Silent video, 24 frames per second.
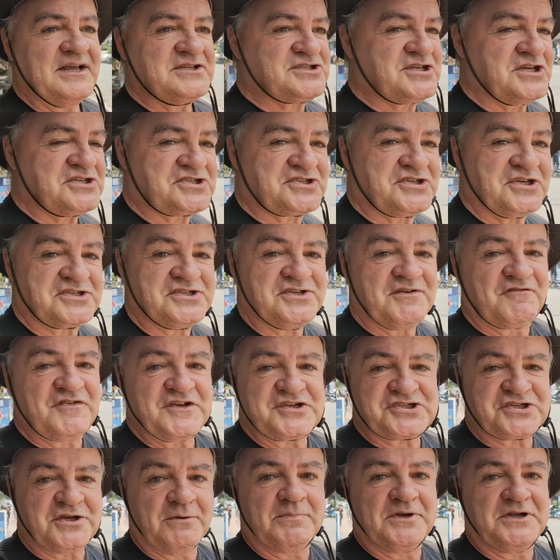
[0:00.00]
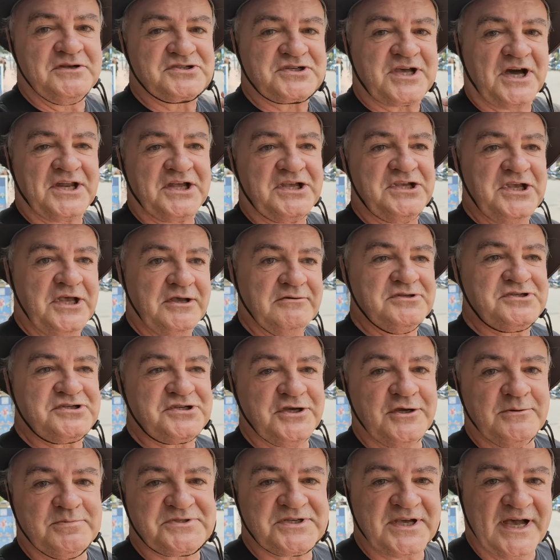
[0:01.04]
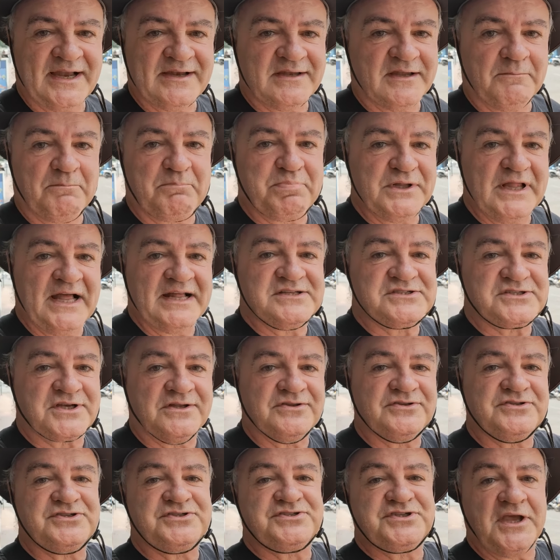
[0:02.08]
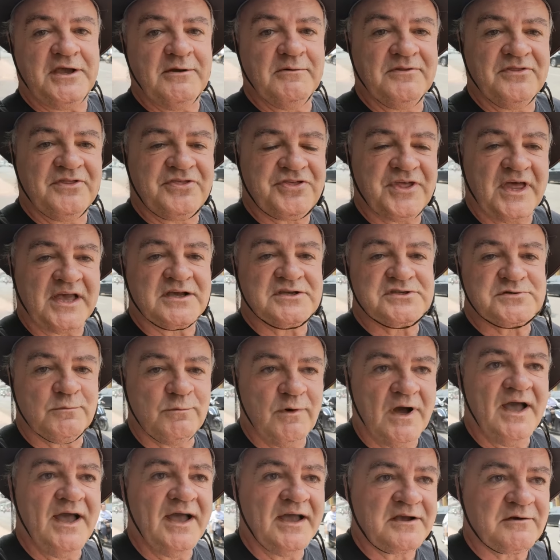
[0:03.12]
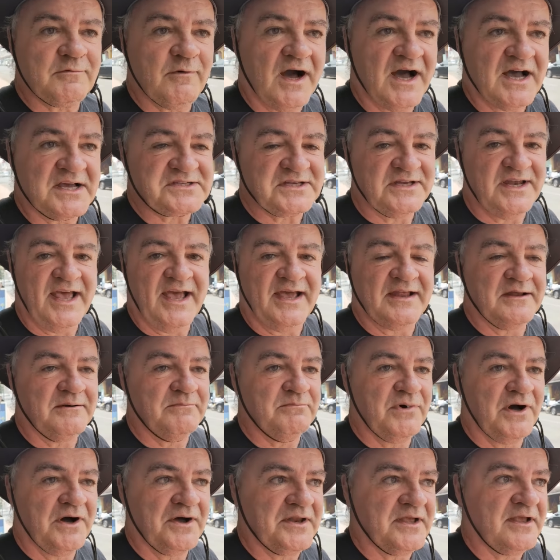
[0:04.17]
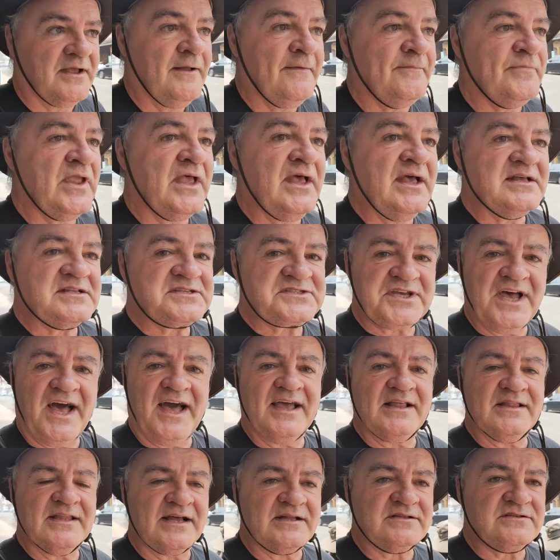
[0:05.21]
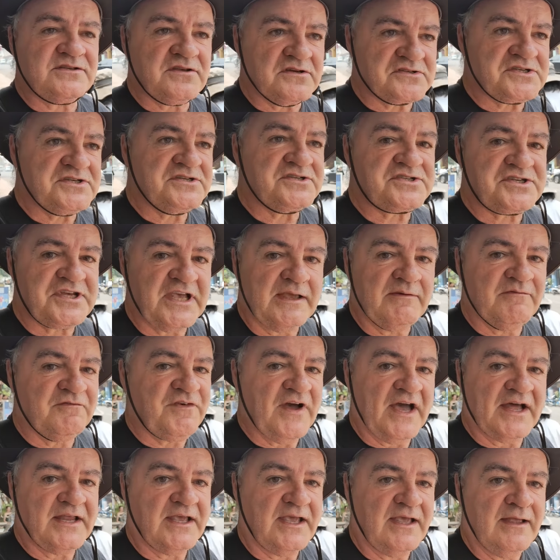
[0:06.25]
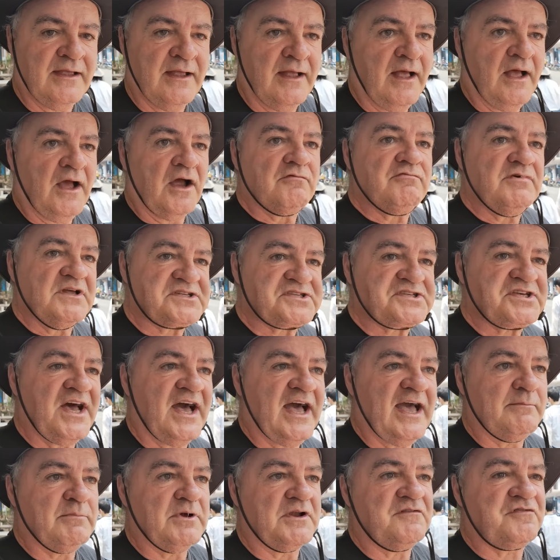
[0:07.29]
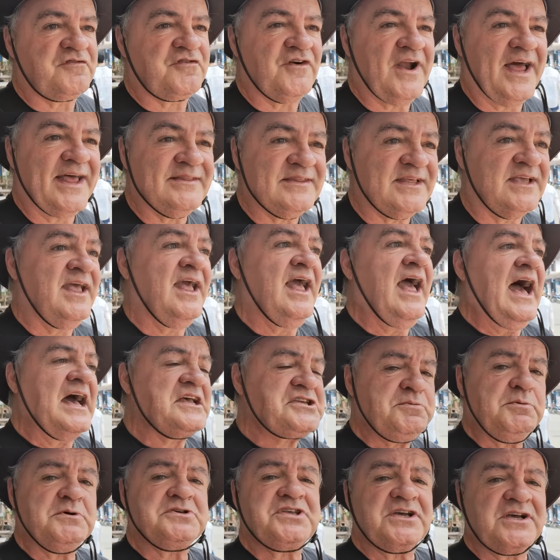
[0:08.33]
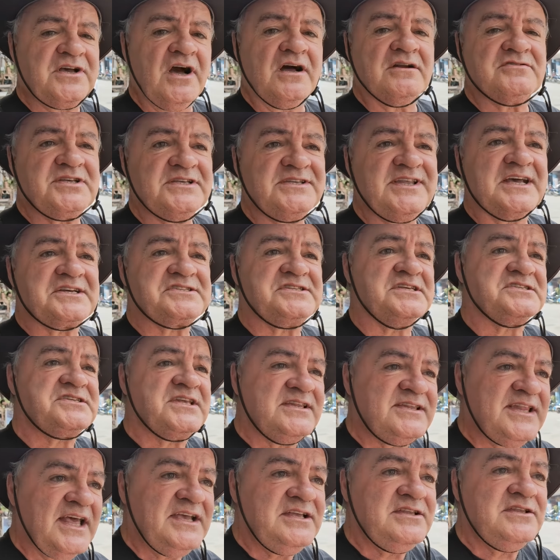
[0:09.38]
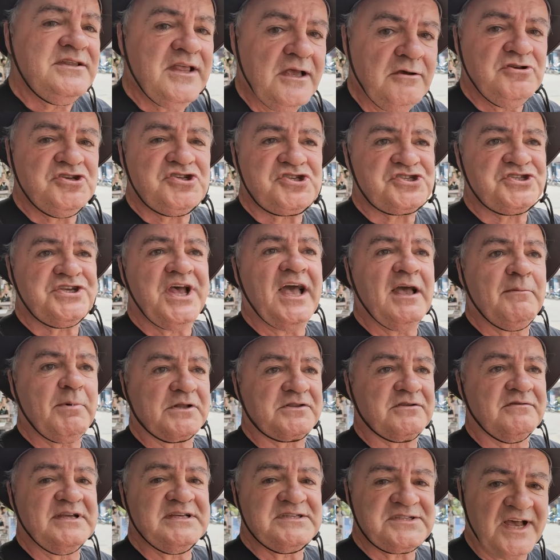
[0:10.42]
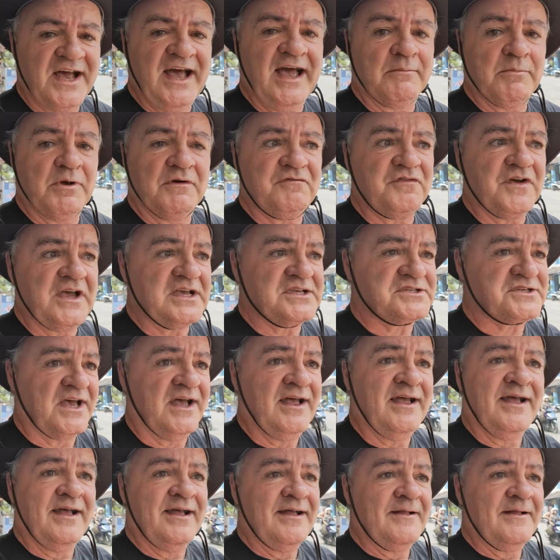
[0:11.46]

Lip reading: just doesn't, for someone who's got a YouTube channel and plans on doing things work-wise and earning money, Thailand doesn't seem very retirement friendly. I suppose the contradiction is they do say about the retirement visa